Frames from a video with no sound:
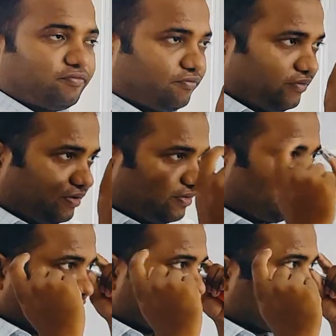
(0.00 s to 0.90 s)
when you are
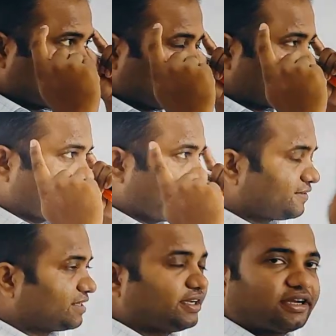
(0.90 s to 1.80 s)
wearing glasses, you are
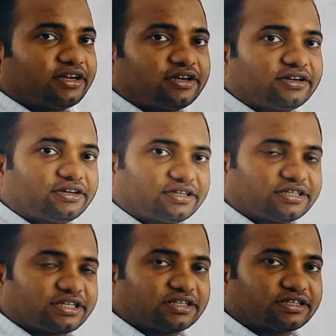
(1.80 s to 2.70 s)
seeing
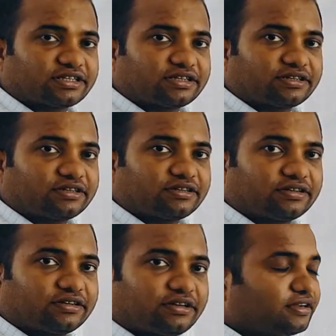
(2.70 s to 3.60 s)
distance,
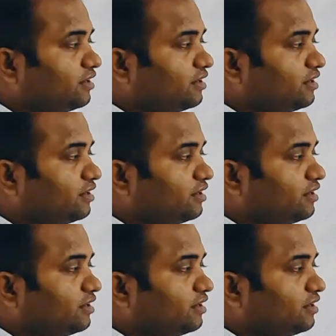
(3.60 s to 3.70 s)
right?